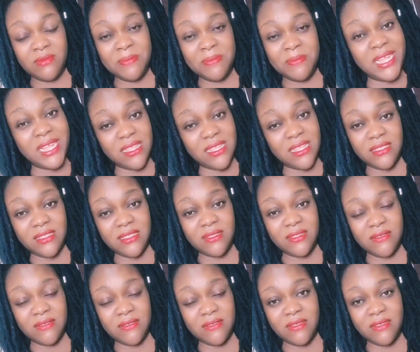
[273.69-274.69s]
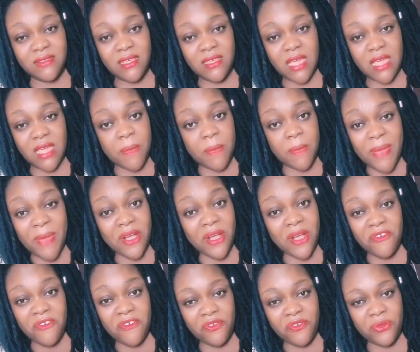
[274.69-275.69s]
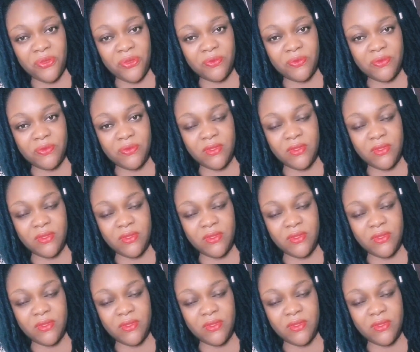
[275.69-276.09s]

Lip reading: Please, I beg of you.